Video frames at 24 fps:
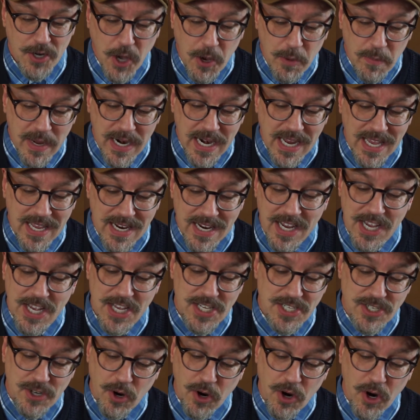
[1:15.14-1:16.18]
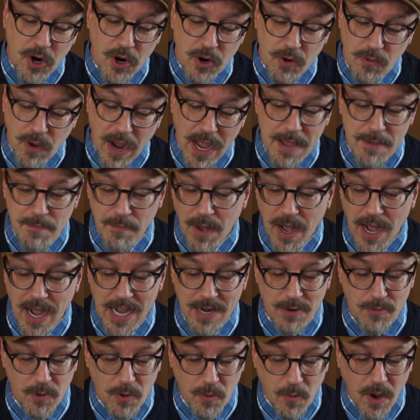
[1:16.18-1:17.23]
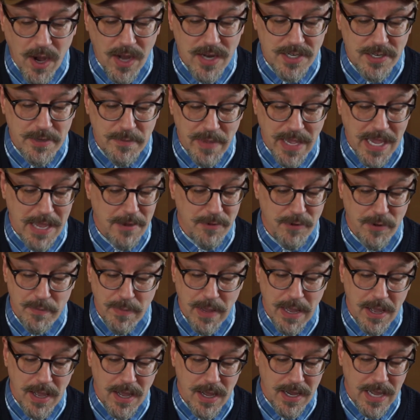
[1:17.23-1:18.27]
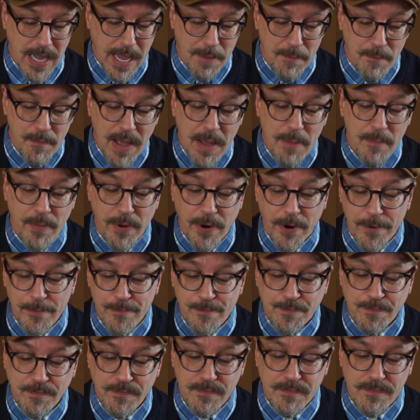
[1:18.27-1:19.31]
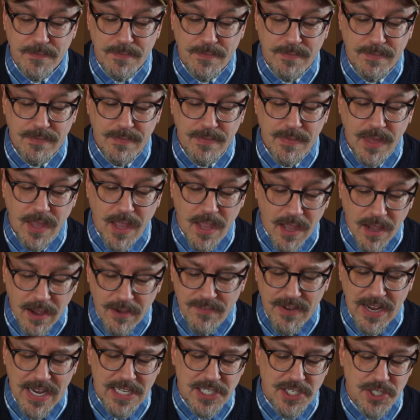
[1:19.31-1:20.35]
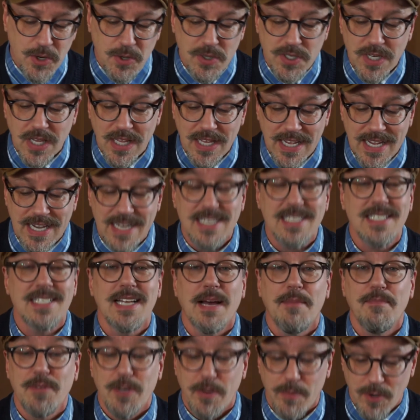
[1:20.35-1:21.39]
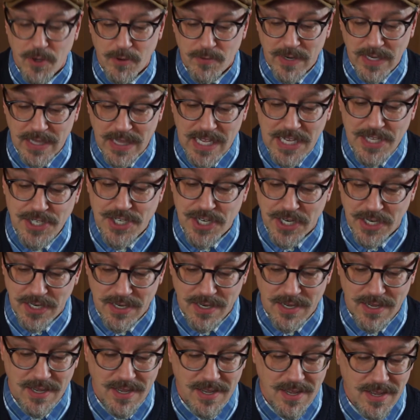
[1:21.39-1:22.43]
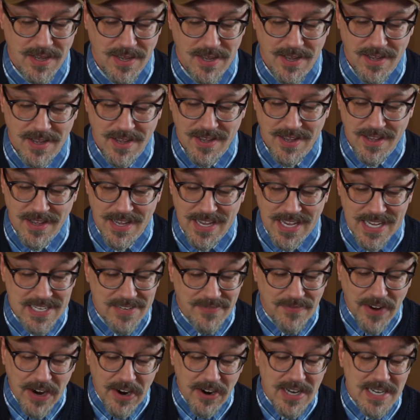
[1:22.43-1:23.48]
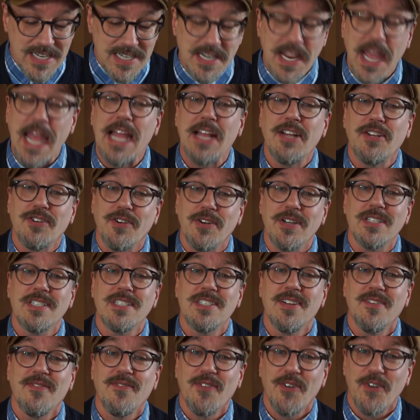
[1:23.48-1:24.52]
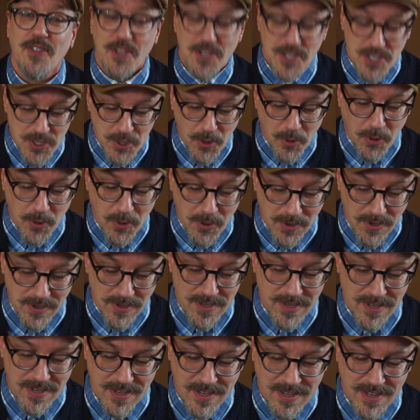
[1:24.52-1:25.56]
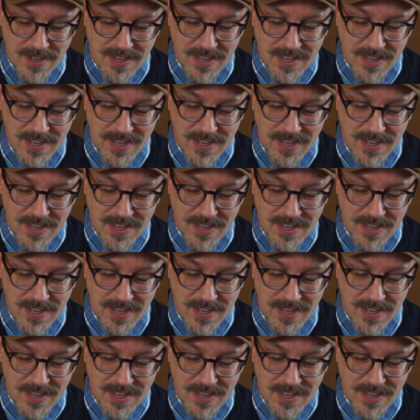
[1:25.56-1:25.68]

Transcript: Nobody in his or her right mind would want to be a member of a socially acceptable religion. It's very dangerous for the soul.